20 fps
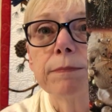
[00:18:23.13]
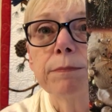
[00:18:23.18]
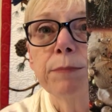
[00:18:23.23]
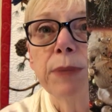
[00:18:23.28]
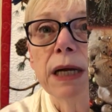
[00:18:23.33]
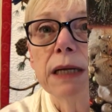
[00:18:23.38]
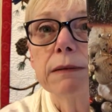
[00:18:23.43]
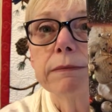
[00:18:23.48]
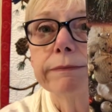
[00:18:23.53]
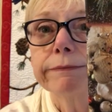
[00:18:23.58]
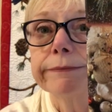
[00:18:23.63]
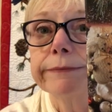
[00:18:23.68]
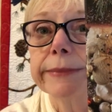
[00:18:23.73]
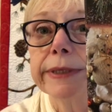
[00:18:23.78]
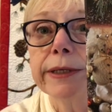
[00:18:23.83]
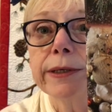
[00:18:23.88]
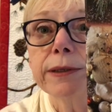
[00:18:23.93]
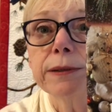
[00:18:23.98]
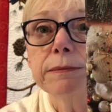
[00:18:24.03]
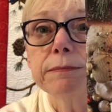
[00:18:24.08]
But,
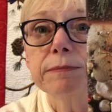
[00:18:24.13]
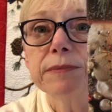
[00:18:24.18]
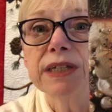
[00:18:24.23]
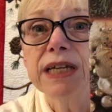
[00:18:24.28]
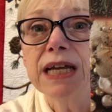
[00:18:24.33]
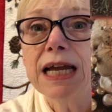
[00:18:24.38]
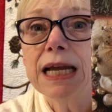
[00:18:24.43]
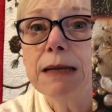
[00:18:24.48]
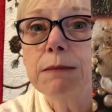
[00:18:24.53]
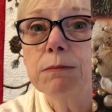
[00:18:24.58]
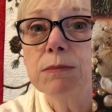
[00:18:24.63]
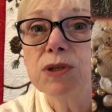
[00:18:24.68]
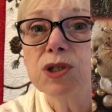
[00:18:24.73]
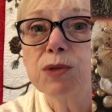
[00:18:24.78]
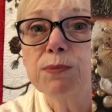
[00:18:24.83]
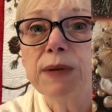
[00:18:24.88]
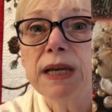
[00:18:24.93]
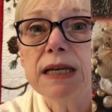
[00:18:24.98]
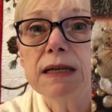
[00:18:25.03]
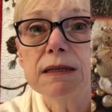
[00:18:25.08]
you know, time,
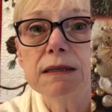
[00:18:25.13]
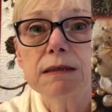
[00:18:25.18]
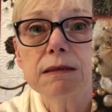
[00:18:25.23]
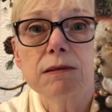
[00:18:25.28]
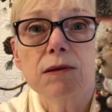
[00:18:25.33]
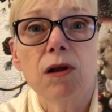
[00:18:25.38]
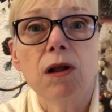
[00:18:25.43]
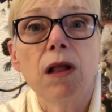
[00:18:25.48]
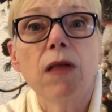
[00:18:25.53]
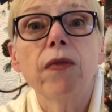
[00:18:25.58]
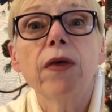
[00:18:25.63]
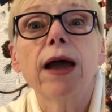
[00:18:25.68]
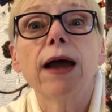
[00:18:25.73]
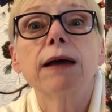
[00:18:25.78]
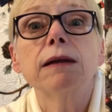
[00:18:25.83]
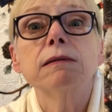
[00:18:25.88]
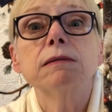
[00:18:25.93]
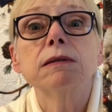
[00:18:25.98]
space, all that.